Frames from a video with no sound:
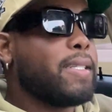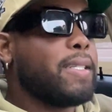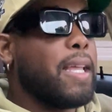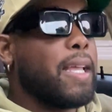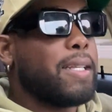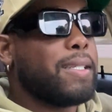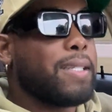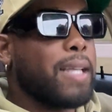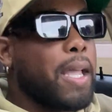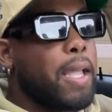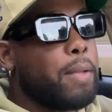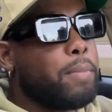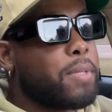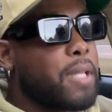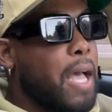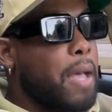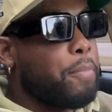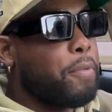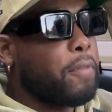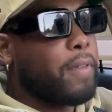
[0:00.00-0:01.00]
that same
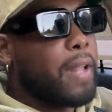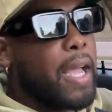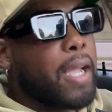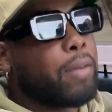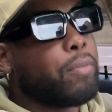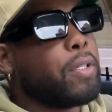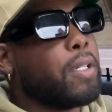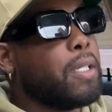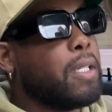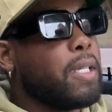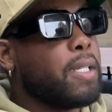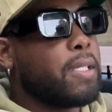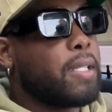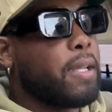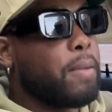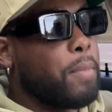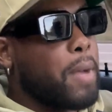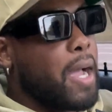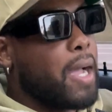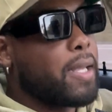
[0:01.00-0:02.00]
type of like realistic
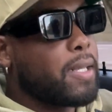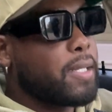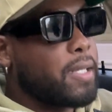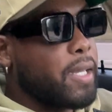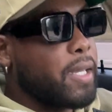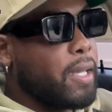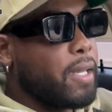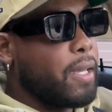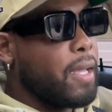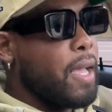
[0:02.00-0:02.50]
mindset.